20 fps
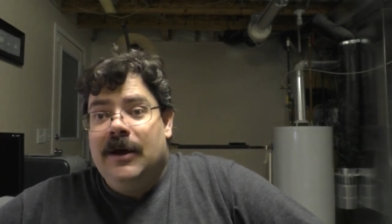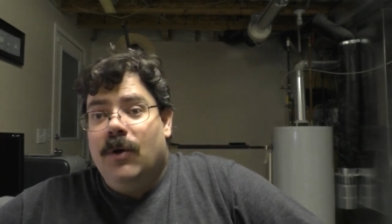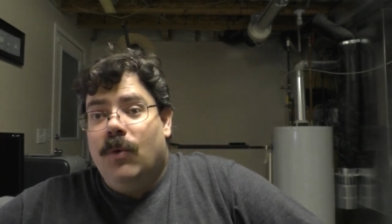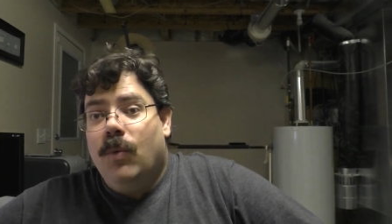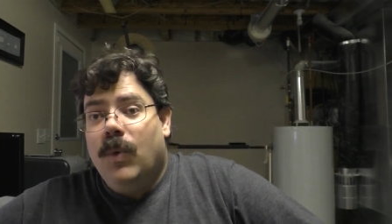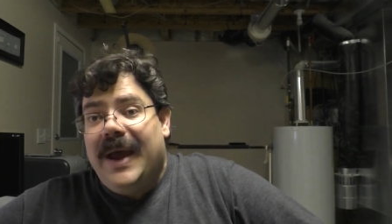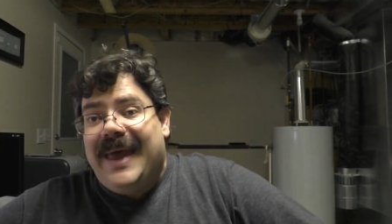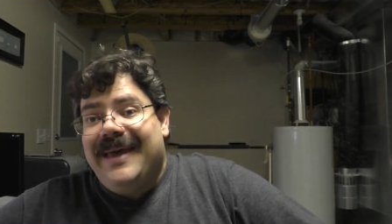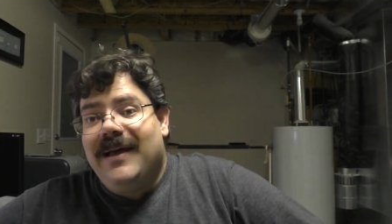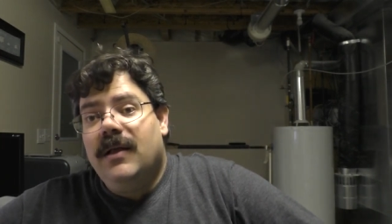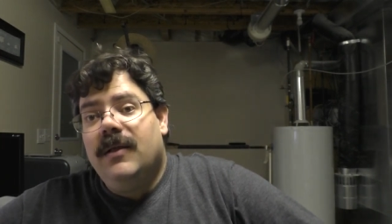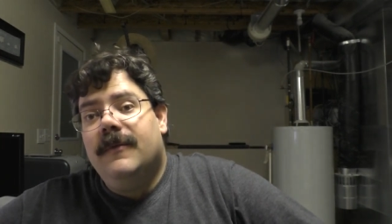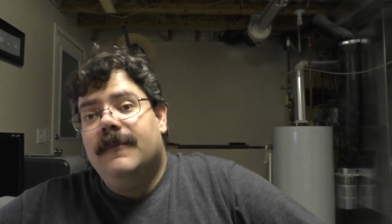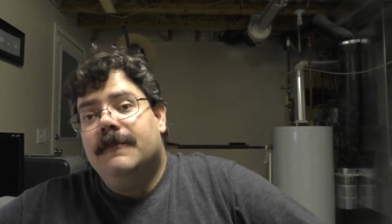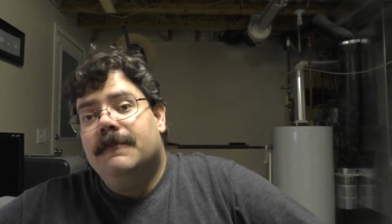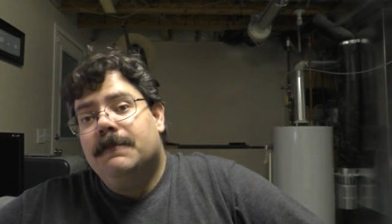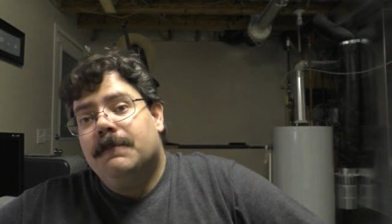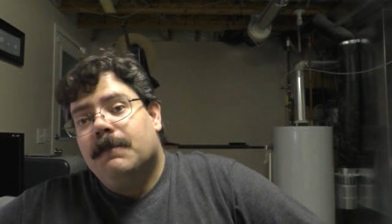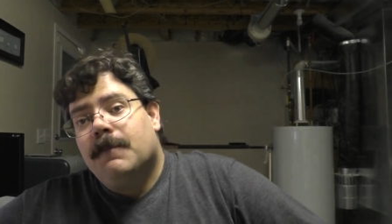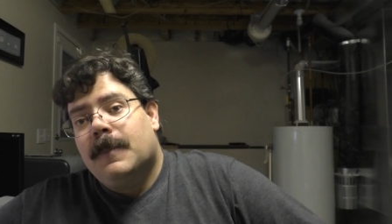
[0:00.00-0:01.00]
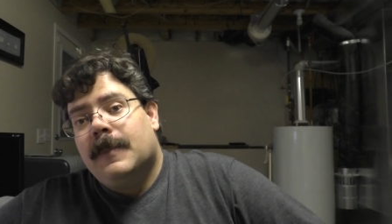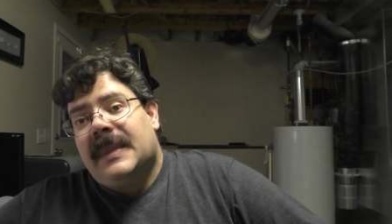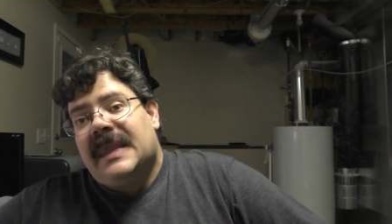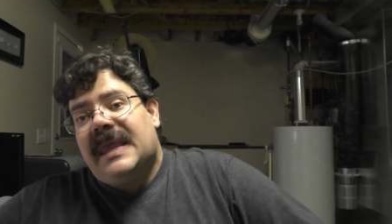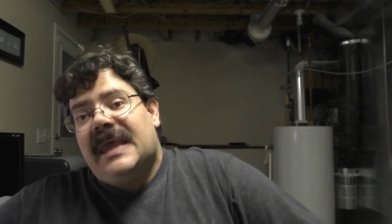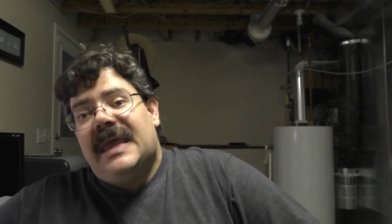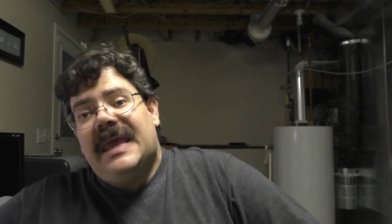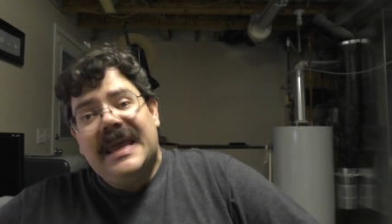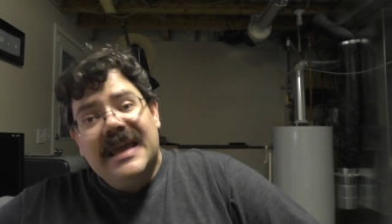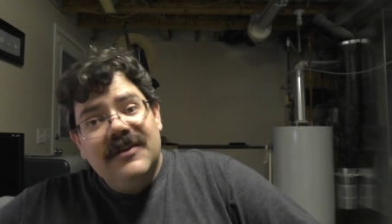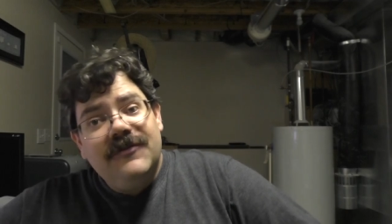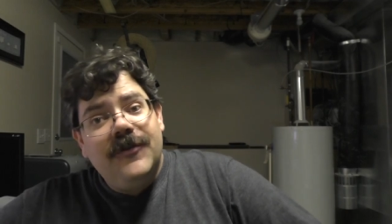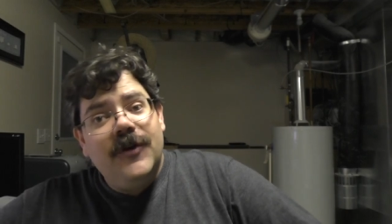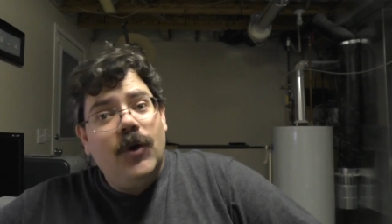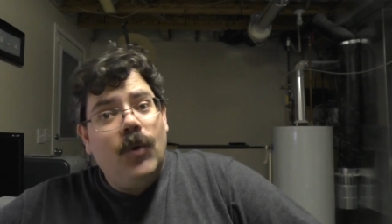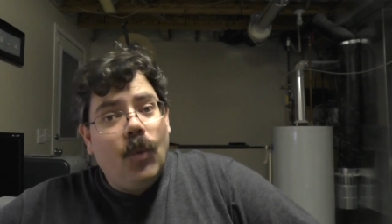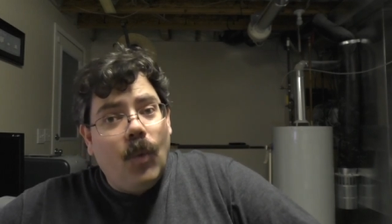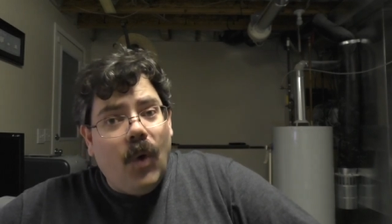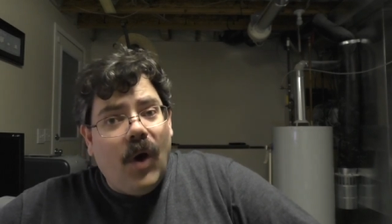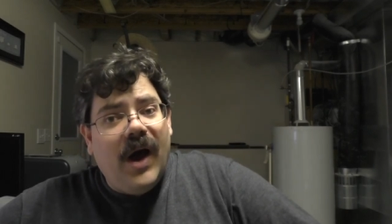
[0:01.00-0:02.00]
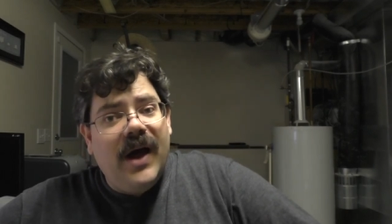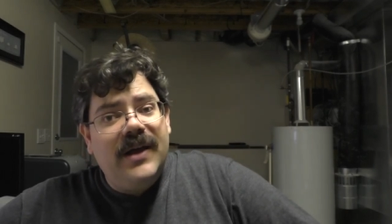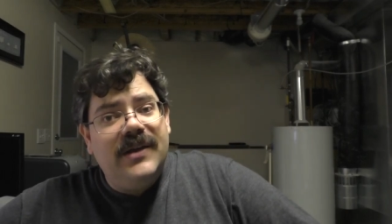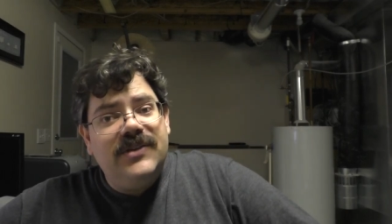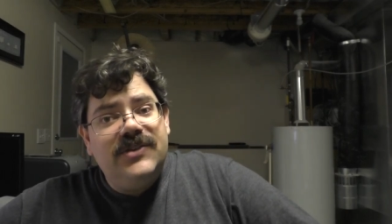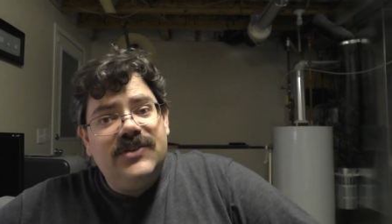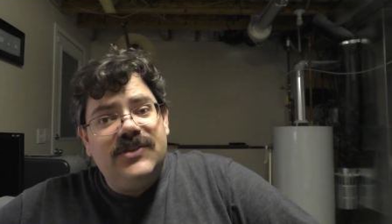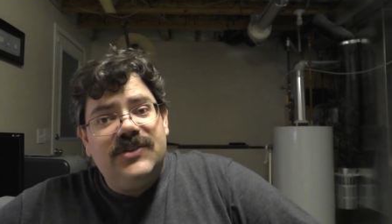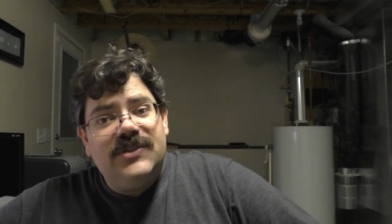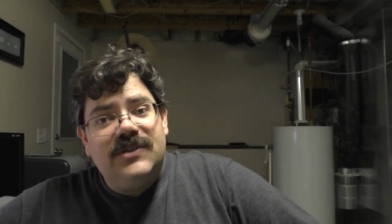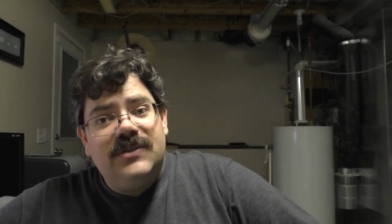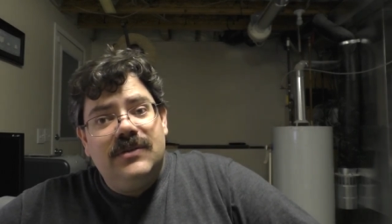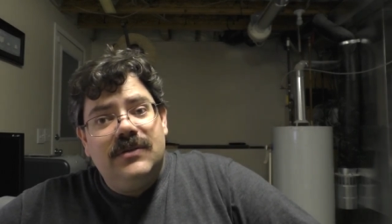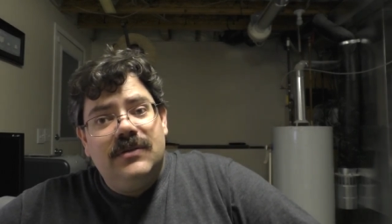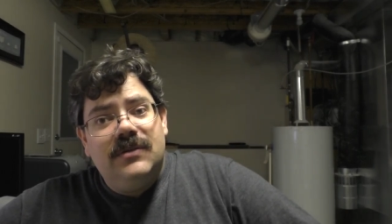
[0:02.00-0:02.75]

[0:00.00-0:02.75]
well, if it was,